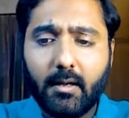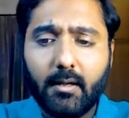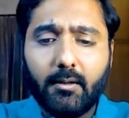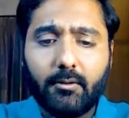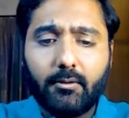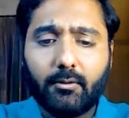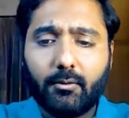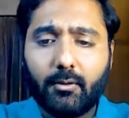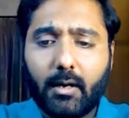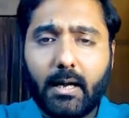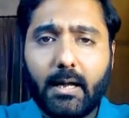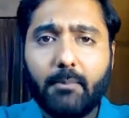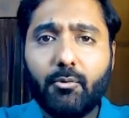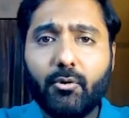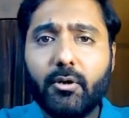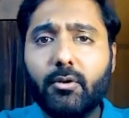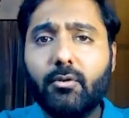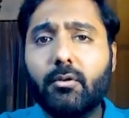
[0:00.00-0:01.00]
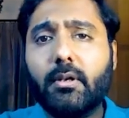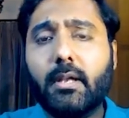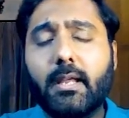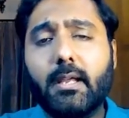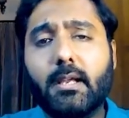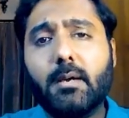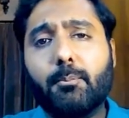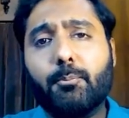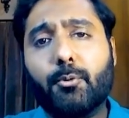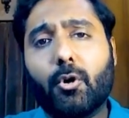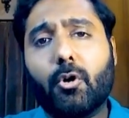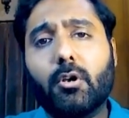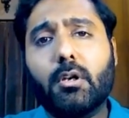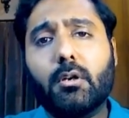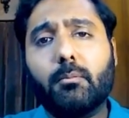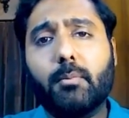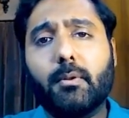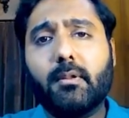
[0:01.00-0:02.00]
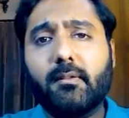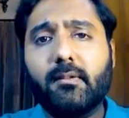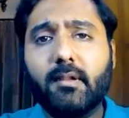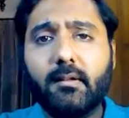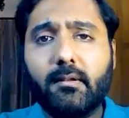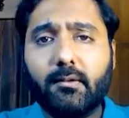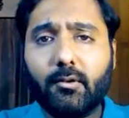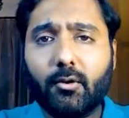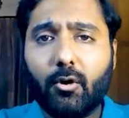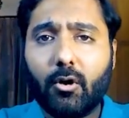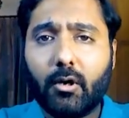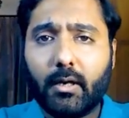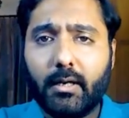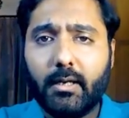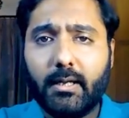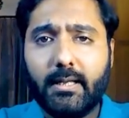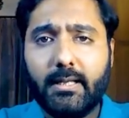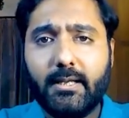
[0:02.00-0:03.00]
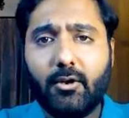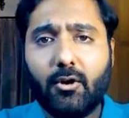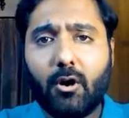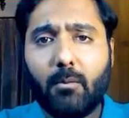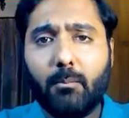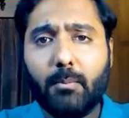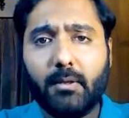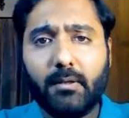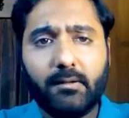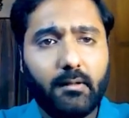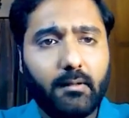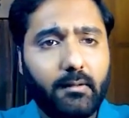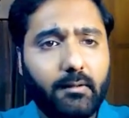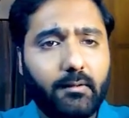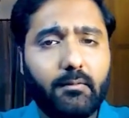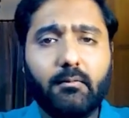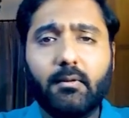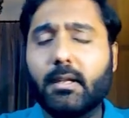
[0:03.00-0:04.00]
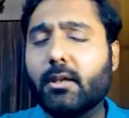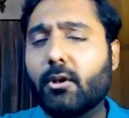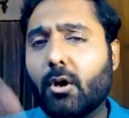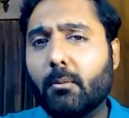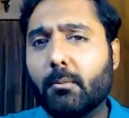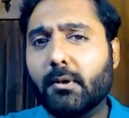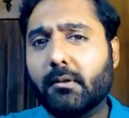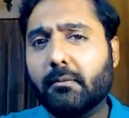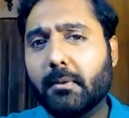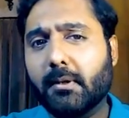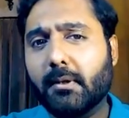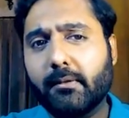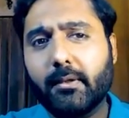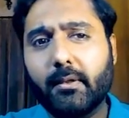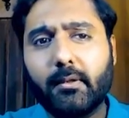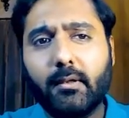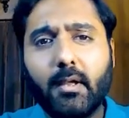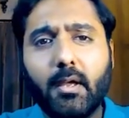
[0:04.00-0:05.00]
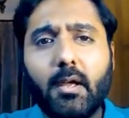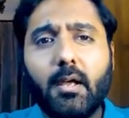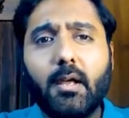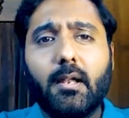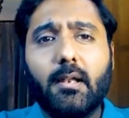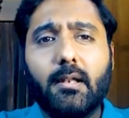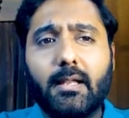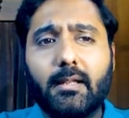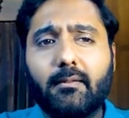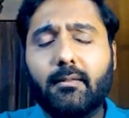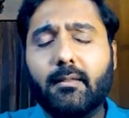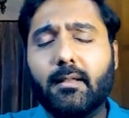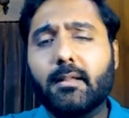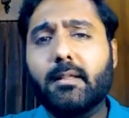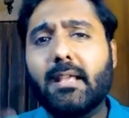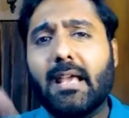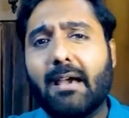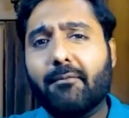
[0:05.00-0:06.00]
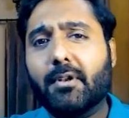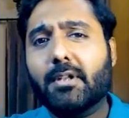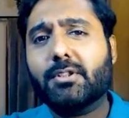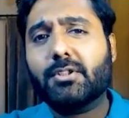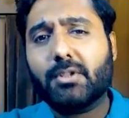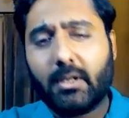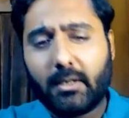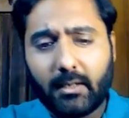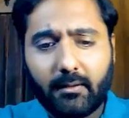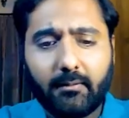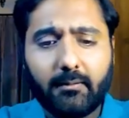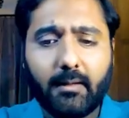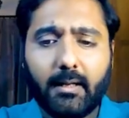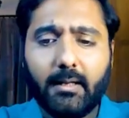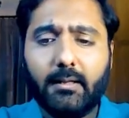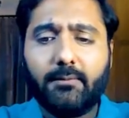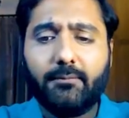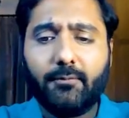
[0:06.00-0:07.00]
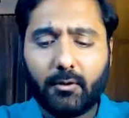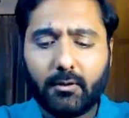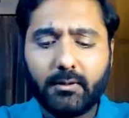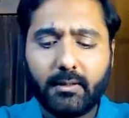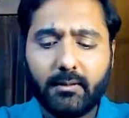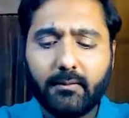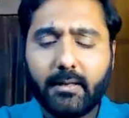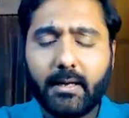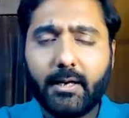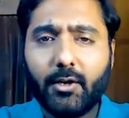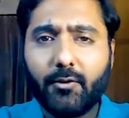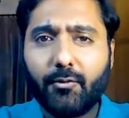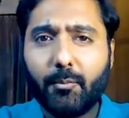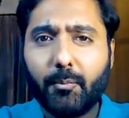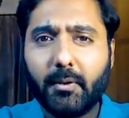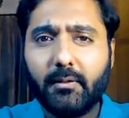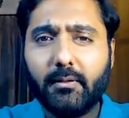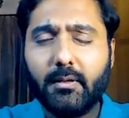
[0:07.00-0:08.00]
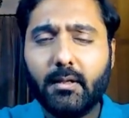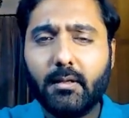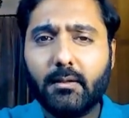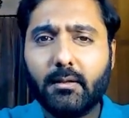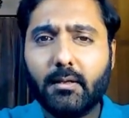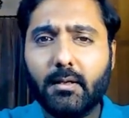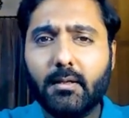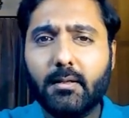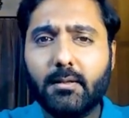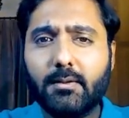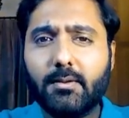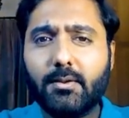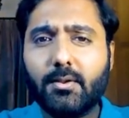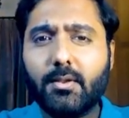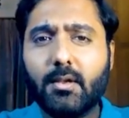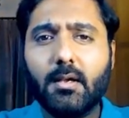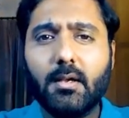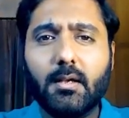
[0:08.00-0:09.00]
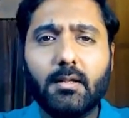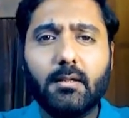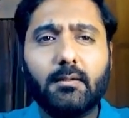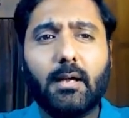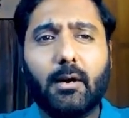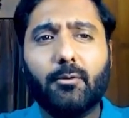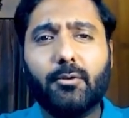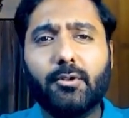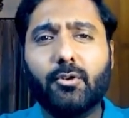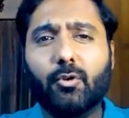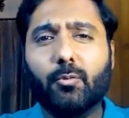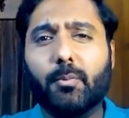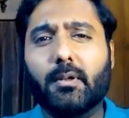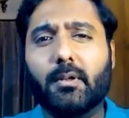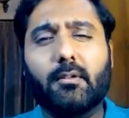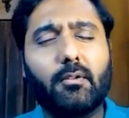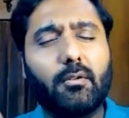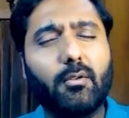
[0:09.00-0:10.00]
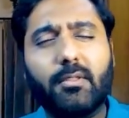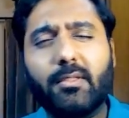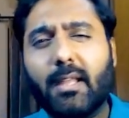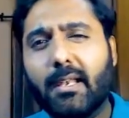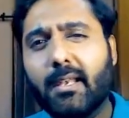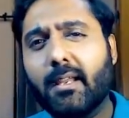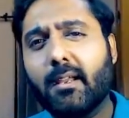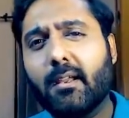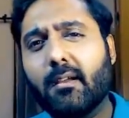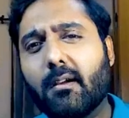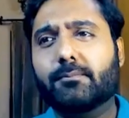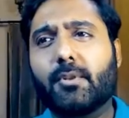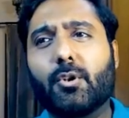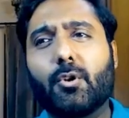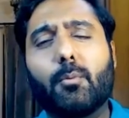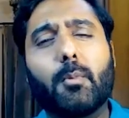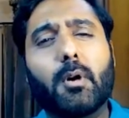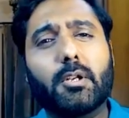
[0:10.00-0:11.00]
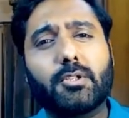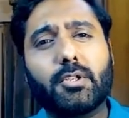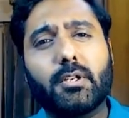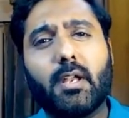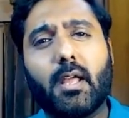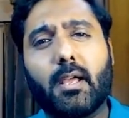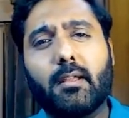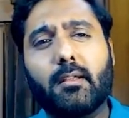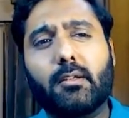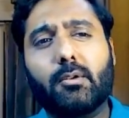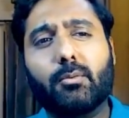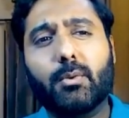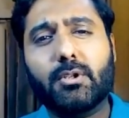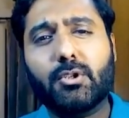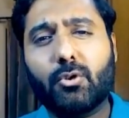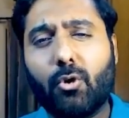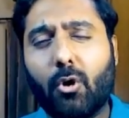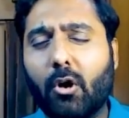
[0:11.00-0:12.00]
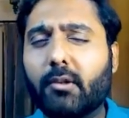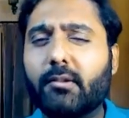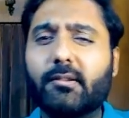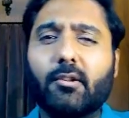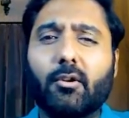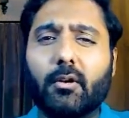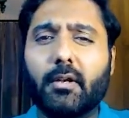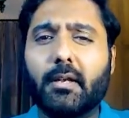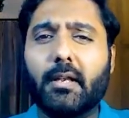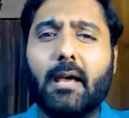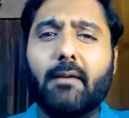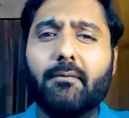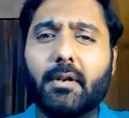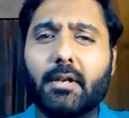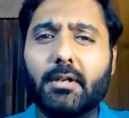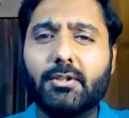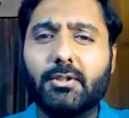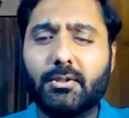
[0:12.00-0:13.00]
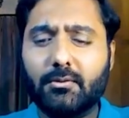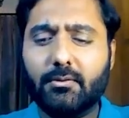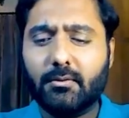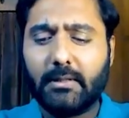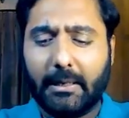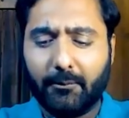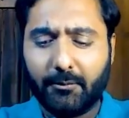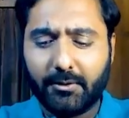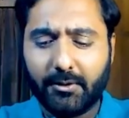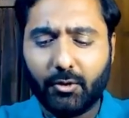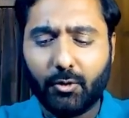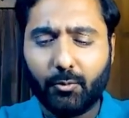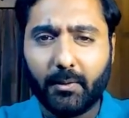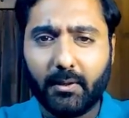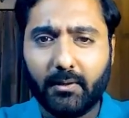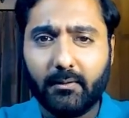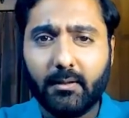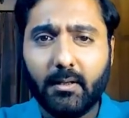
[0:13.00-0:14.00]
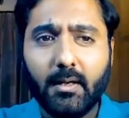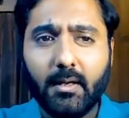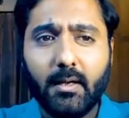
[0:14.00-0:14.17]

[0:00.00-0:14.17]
So I'm going to take a product business or an e-commerce business. Let's say the average ticket size for this kind of a business is 1,000 rupees. You're selling, merchandise which costs on an average 1,000 rupees.